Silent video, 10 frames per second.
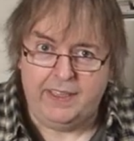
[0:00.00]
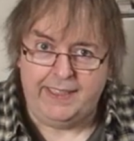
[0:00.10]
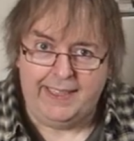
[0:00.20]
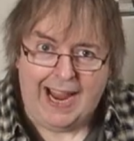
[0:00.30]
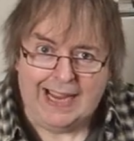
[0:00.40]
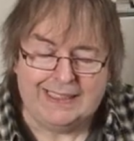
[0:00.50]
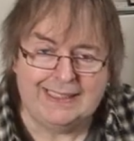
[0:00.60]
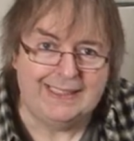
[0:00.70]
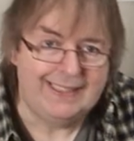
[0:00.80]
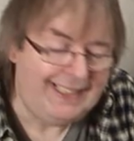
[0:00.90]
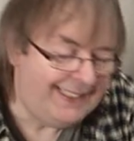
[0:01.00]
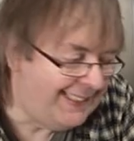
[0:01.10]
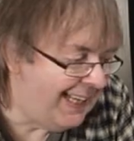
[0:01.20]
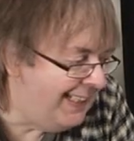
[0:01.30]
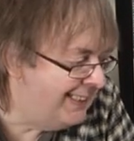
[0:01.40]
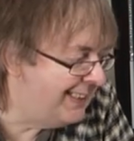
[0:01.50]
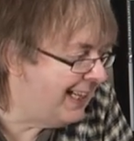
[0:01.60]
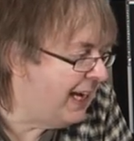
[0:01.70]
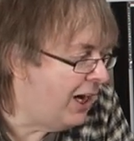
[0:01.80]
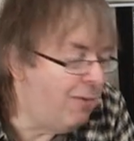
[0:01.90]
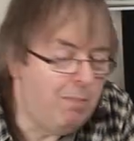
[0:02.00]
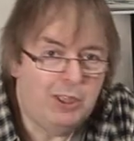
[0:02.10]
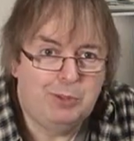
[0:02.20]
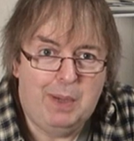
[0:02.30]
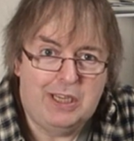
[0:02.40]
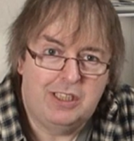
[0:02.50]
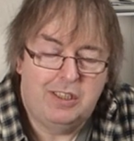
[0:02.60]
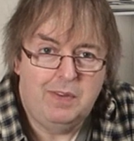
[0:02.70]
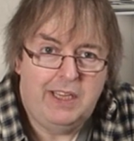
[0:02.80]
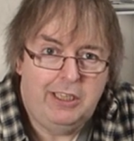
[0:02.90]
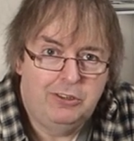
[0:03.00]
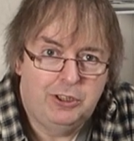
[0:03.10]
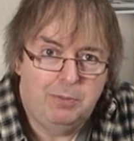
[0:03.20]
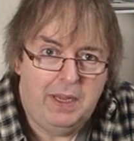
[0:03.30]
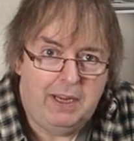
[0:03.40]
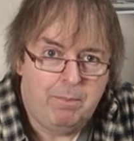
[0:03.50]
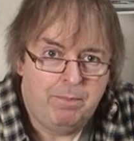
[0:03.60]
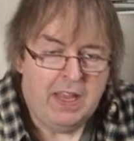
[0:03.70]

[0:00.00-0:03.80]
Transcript: yes, these days they are much better than they used to be.